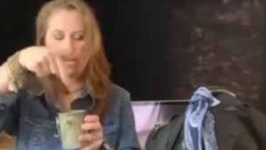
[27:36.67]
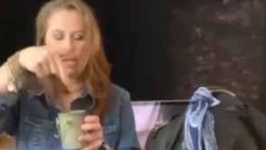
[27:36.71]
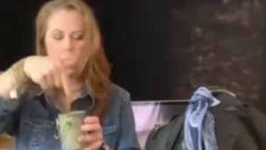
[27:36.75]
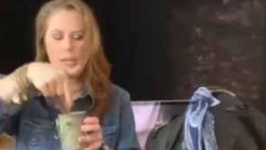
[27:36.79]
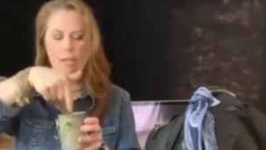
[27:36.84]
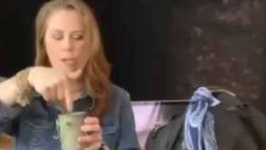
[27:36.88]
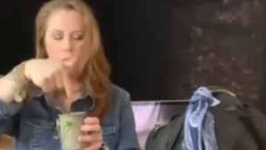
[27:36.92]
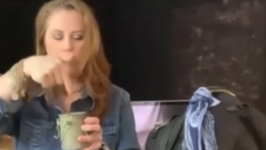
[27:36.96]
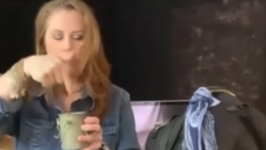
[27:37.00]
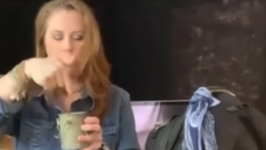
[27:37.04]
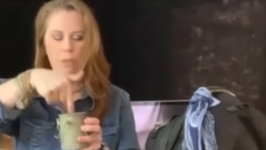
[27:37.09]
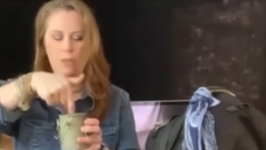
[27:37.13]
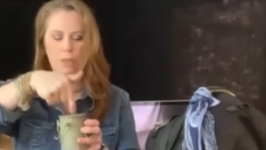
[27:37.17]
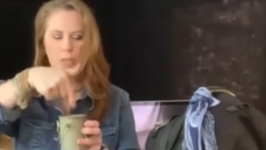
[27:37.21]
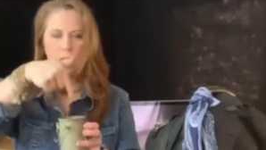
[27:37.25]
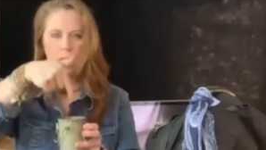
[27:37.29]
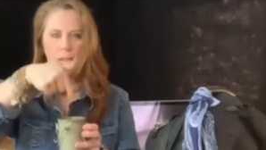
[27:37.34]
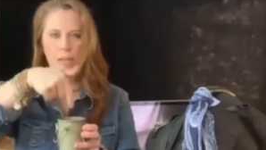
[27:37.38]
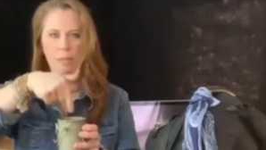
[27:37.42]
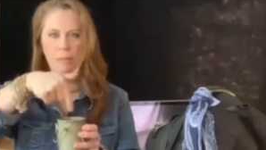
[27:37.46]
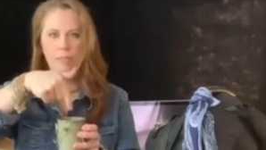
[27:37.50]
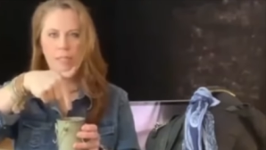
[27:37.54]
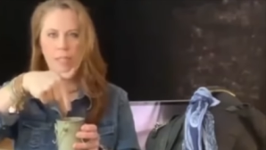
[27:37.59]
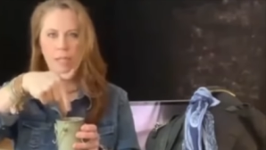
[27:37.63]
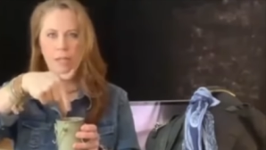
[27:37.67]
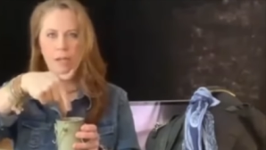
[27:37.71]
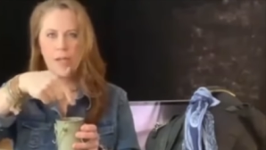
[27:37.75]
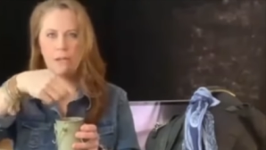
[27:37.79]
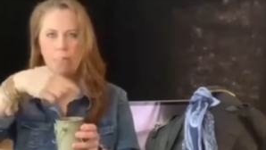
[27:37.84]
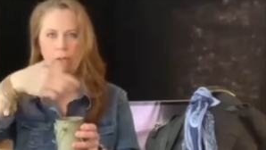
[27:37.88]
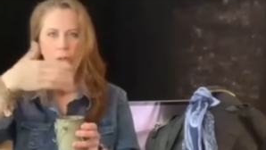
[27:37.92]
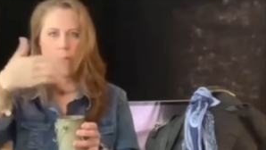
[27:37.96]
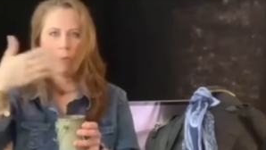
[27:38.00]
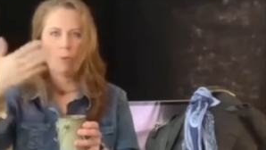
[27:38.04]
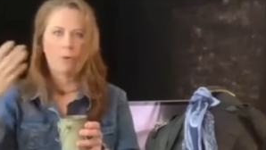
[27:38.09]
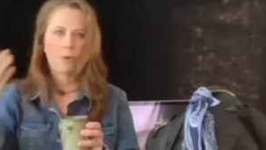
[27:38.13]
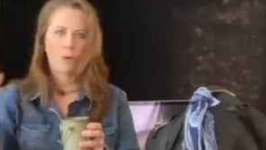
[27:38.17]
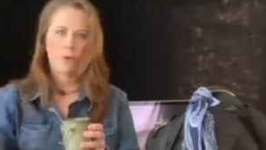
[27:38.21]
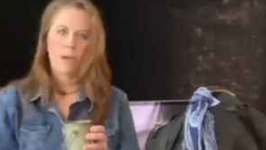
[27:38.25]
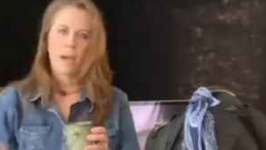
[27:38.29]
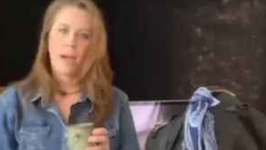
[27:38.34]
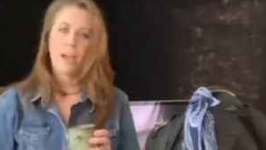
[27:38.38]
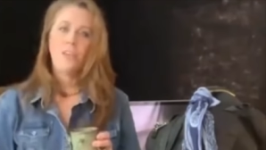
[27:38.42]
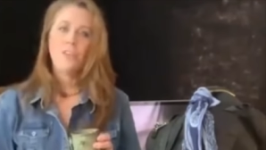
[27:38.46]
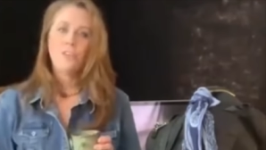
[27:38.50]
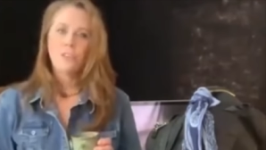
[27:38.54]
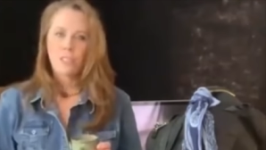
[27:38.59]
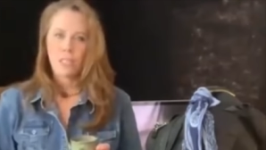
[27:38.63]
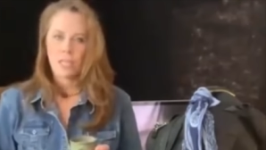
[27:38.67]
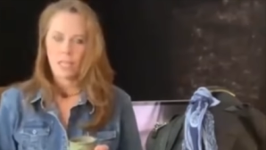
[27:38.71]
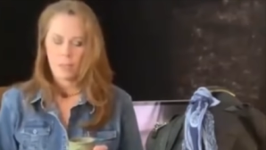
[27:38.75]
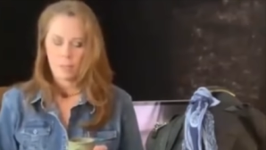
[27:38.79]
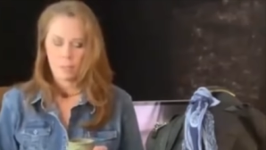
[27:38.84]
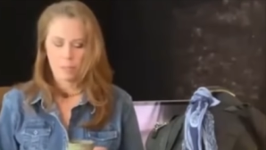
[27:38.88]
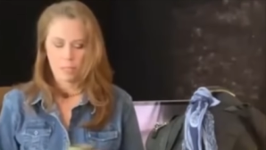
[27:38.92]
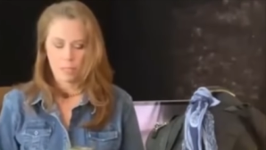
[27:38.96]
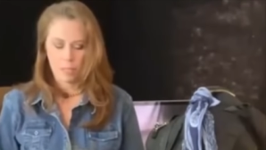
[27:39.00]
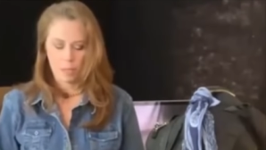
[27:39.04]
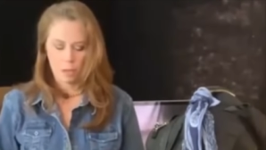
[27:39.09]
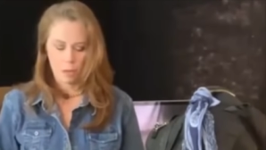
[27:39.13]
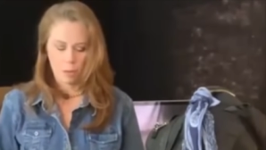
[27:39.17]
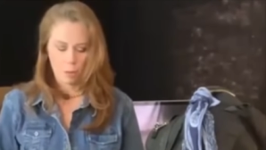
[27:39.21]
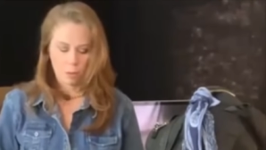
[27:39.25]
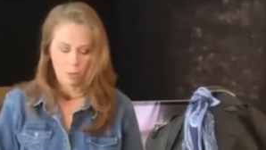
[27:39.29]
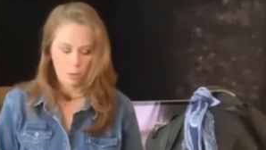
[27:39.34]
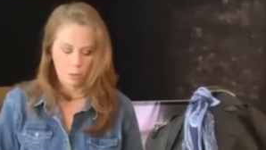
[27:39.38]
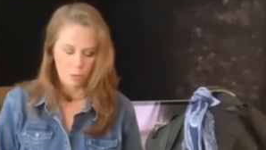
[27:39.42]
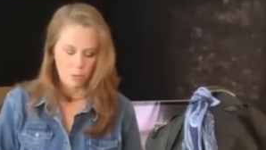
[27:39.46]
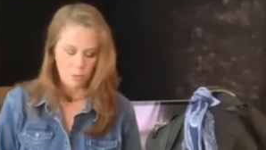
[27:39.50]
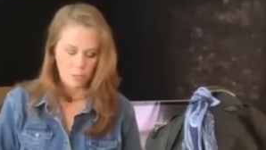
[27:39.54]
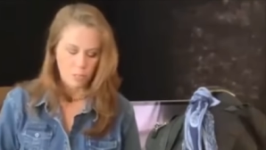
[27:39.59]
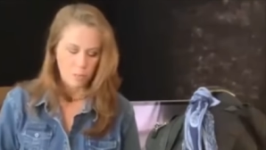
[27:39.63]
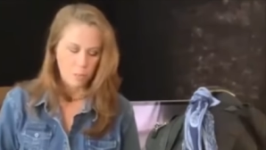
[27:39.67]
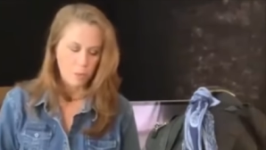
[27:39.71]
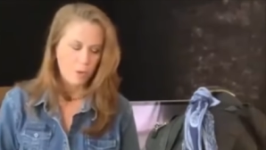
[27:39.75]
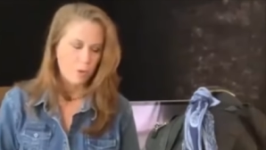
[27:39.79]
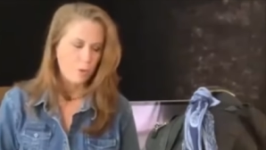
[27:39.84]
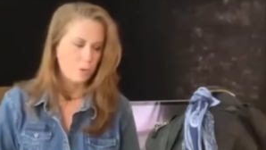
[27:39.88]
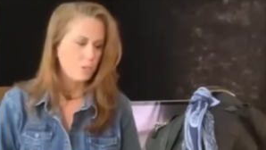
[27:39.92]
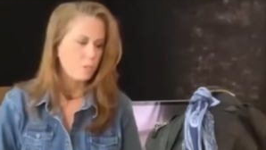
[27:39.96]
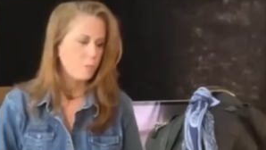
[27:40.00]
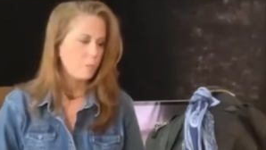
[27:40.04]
And you put the Gamsol, or I use Gamsol, odorless mineral